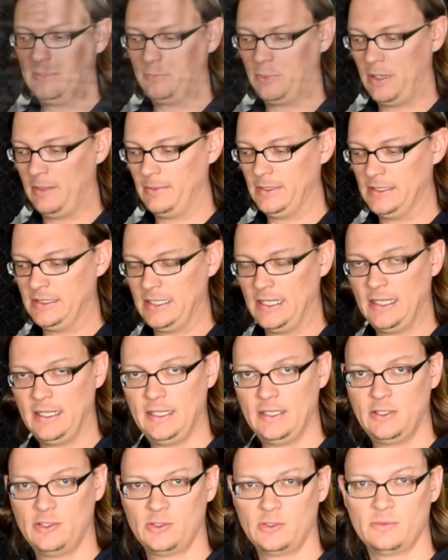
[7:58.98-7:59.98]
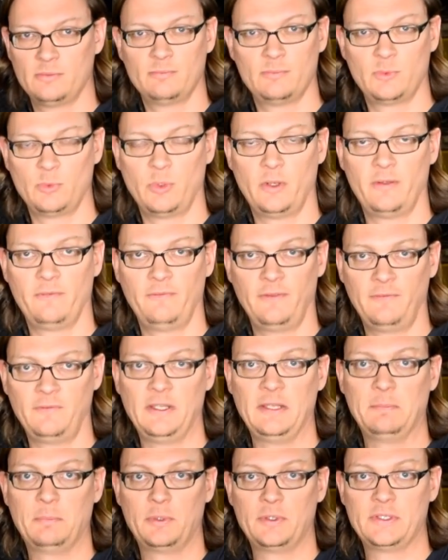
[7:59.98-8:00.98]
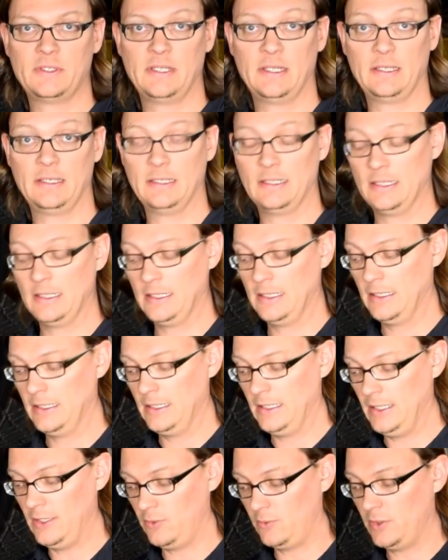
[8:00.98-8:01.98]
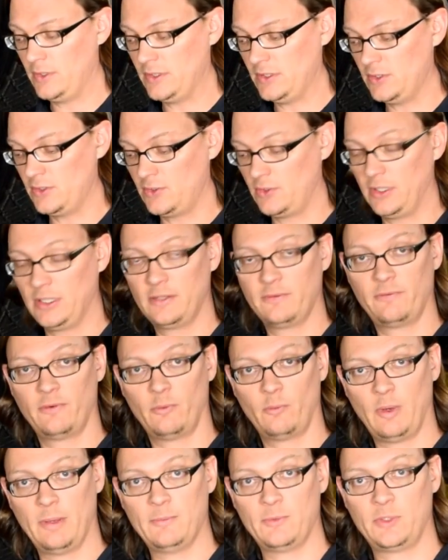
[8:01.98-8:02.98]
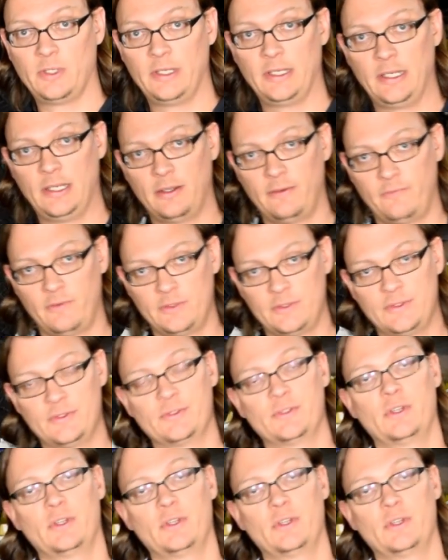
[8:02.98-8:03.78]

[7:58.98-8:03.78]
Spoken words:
probably 10, 12, 15% increase in strength for a rem-treated gear versus a